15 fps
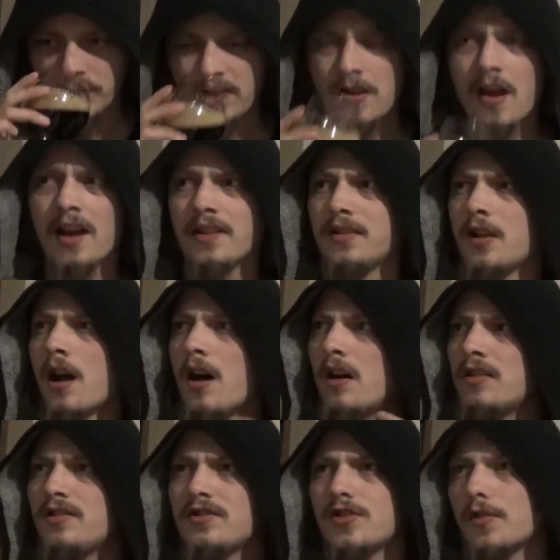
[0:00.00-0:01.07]
Yeah,
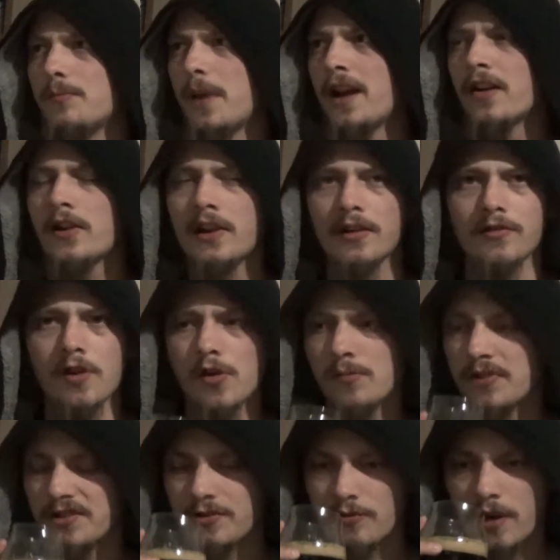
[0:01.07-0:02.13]
tons of berry
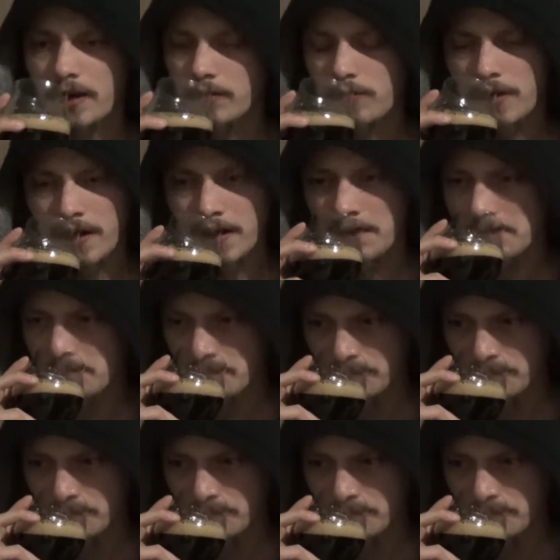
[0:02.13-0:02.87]
aromas right away.